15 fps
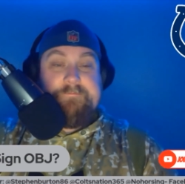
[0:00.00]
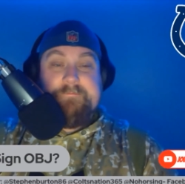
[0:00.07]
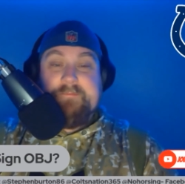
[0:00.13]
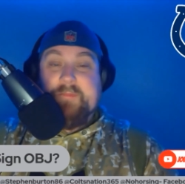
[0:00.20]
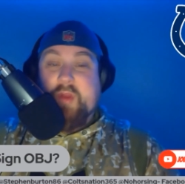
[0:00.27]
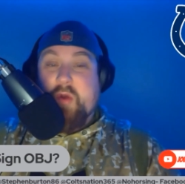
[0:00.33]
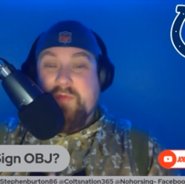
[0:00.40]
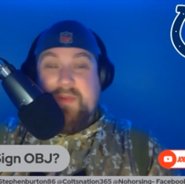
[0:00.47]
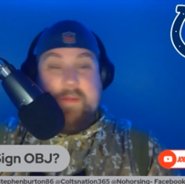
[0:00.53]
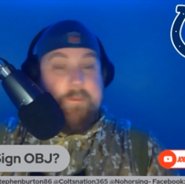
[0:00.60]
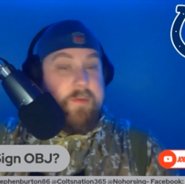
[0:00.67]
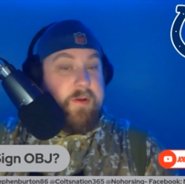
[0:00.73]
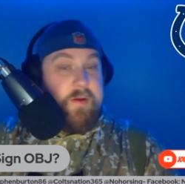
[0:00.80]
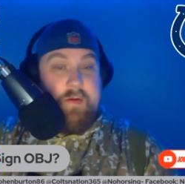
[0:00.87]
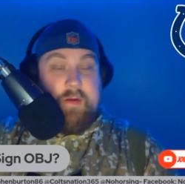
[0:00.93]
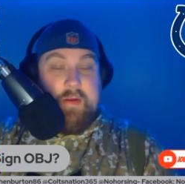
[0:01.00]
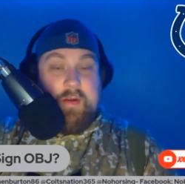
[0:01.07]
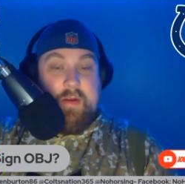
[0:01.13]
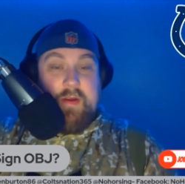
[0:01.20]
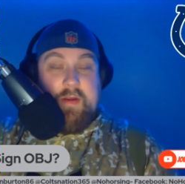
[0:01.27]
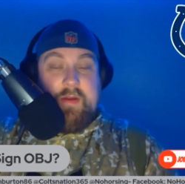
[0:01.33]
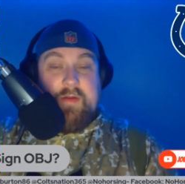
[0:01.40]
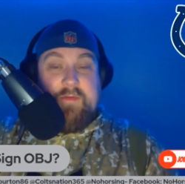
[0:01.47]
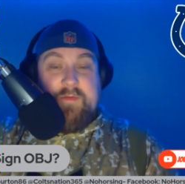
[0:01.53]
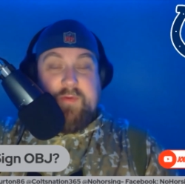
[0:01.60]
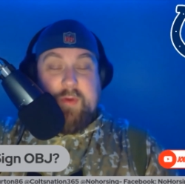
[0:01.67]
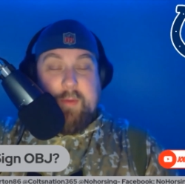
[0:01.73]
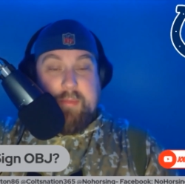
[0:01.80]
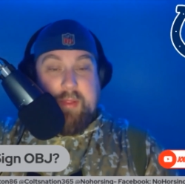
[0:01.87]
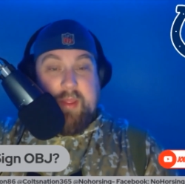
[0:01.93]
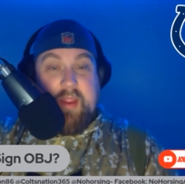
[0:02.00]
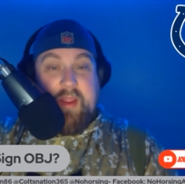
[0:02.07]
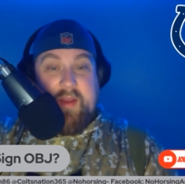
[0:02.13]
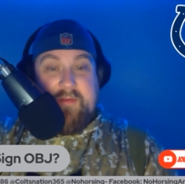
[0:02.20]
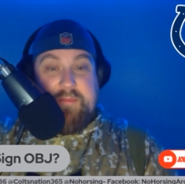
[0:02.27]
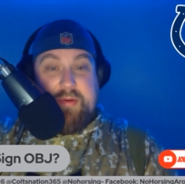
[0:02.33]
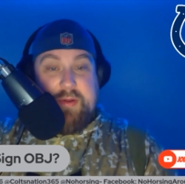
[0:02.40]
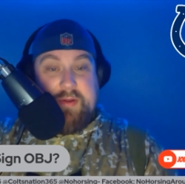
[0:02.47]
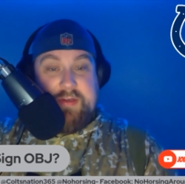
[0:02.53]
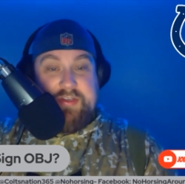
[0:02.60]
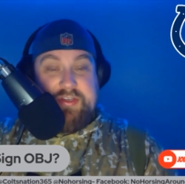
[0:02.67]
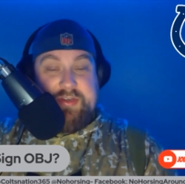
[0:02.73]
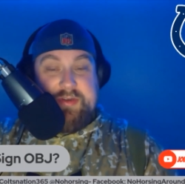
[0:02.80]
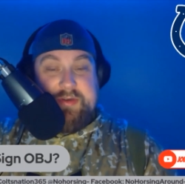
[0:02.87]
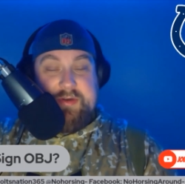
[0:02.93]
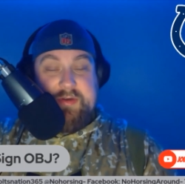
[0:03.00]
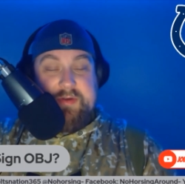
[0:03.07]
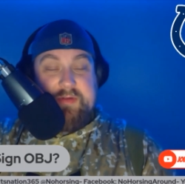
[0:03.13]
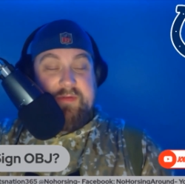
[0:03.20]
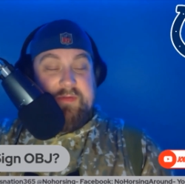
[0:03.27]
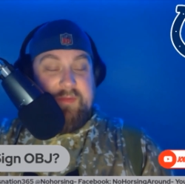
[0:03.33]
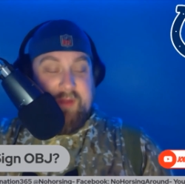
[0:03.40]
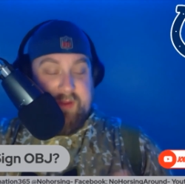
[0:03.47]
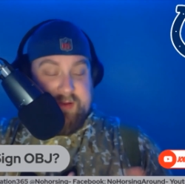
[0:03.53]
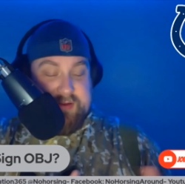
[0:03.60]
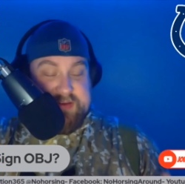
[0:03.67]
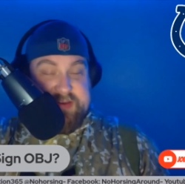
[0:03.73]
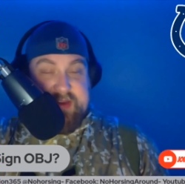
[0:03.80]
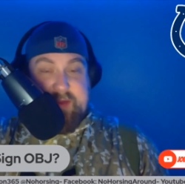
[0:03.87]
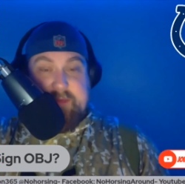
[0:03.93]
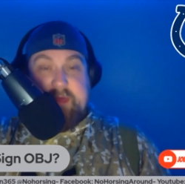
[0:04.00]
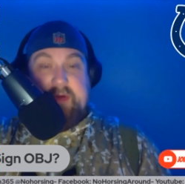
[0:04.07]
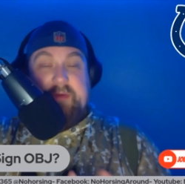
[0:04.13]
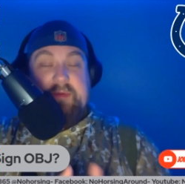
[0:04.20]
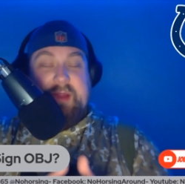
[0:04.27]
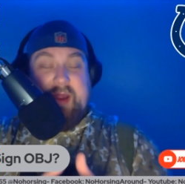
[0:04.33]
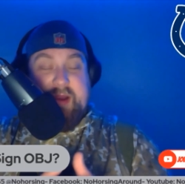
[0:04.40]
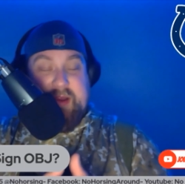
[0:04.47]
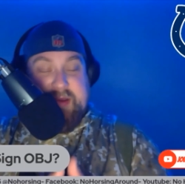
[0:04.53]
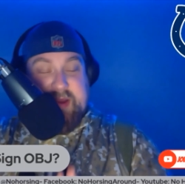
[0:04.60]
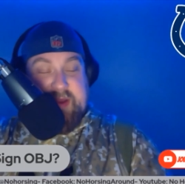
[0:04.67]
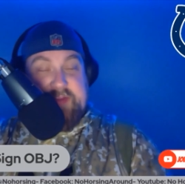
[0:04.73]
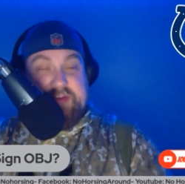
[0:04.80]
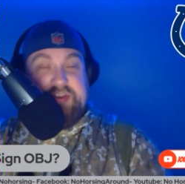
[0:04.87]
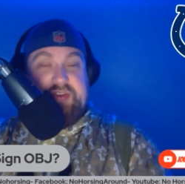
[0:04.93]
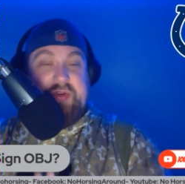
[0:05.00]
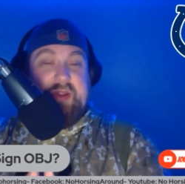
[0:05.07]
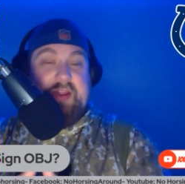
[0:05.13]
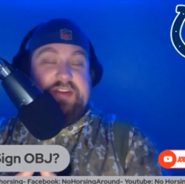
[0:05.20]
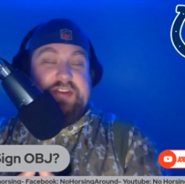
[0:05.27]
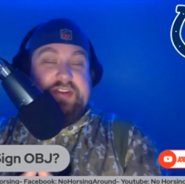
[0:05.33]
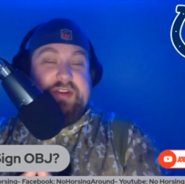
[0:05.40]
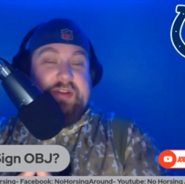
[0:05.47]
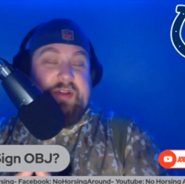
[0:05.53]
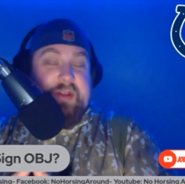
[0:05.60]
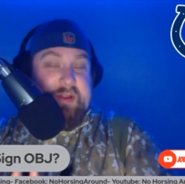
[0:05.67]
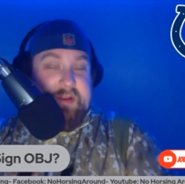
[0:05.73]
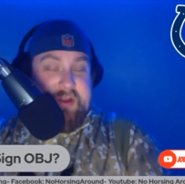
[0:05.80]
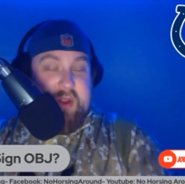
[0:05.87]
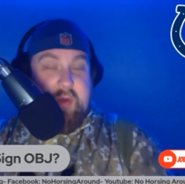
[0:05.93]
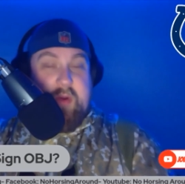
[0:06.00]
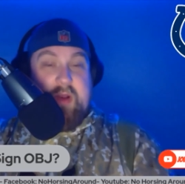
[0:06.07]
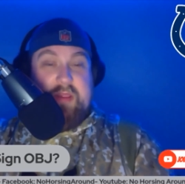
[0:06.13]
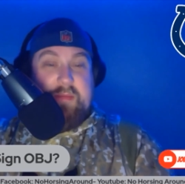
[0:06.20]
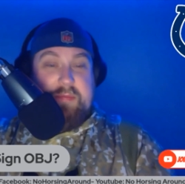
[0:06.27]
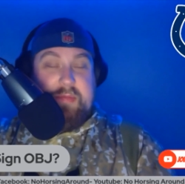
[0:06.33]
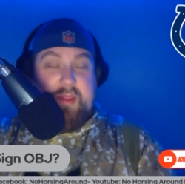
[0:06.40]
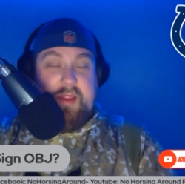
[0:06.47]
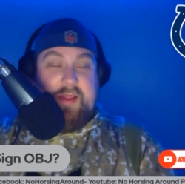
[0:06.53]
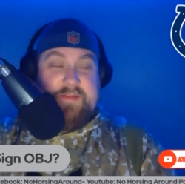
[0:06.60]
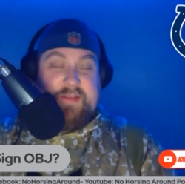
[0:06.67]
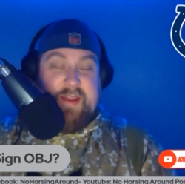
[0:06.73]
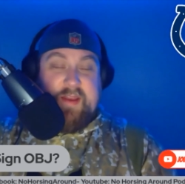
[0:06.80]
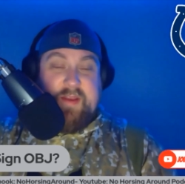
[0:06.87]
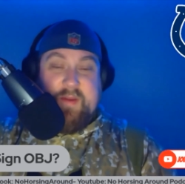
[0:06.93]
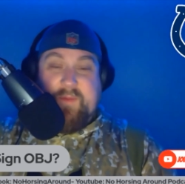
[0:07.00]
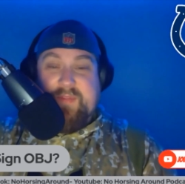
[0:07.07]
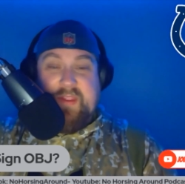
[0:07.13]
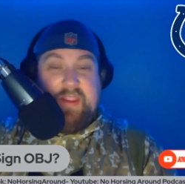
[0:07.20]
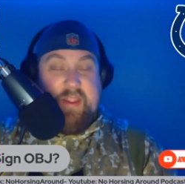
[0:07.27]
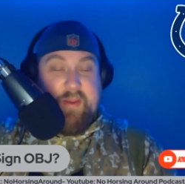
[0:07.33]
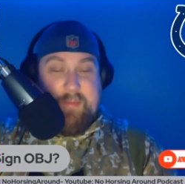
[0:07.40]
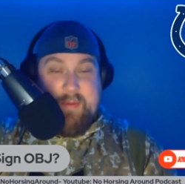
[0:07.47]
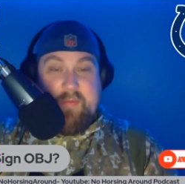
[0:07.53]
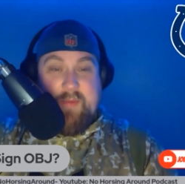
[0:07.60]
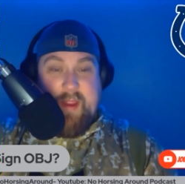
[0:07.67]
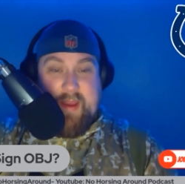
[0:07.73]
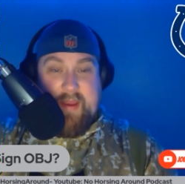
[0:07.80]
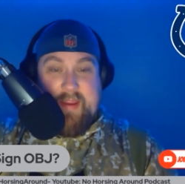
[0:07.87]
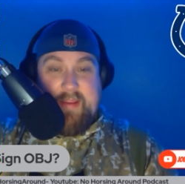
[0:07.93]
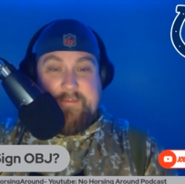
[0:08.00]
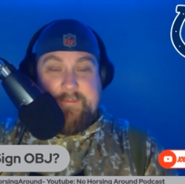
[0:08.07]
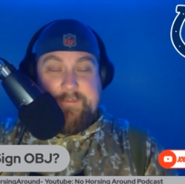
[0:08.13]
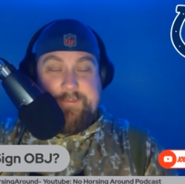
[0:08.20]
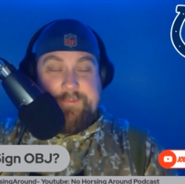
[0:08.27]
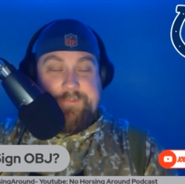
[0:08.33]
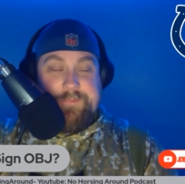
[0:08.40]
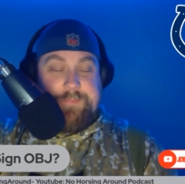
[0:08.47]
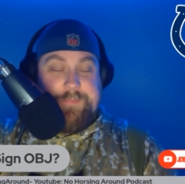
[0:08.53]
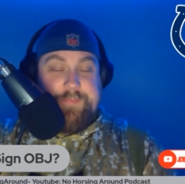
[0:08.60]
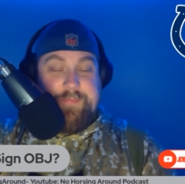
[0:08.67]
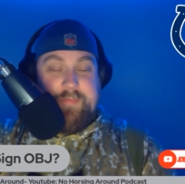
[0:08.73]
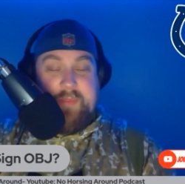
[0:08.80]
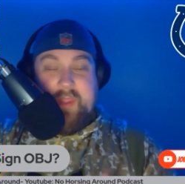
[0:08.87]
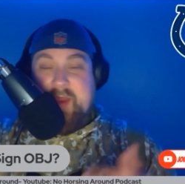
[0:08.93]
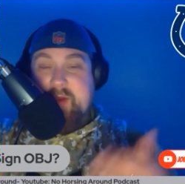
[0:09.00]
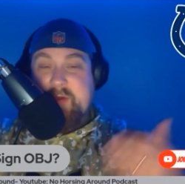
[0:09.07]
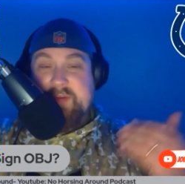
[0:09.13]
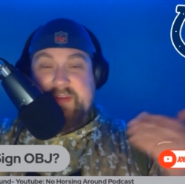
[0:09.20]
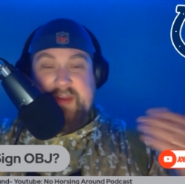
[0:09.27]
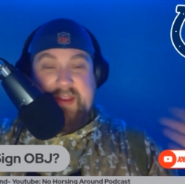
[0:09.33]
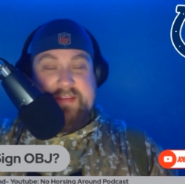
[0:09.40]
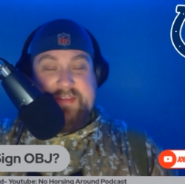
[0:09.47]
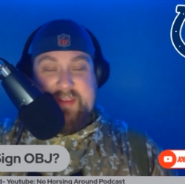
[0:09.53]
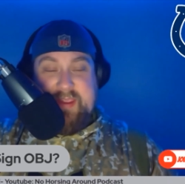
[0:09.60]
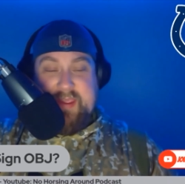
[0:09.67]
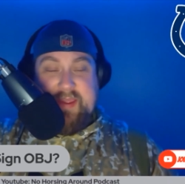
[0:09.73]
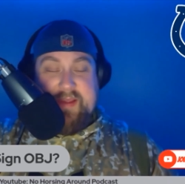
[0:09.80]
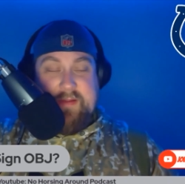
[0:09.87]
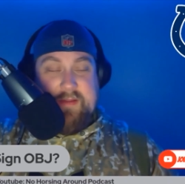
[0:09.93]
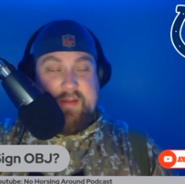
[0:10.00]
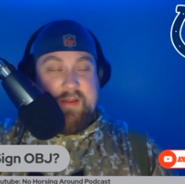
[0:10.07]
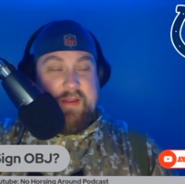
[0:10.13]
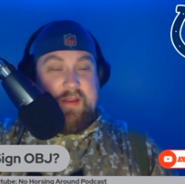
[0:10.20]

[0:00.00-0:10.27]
November for a playoff push. Uh, December kind of down the stretch going into the playoffs. I don't think he'll be ready. I know it's an ACL.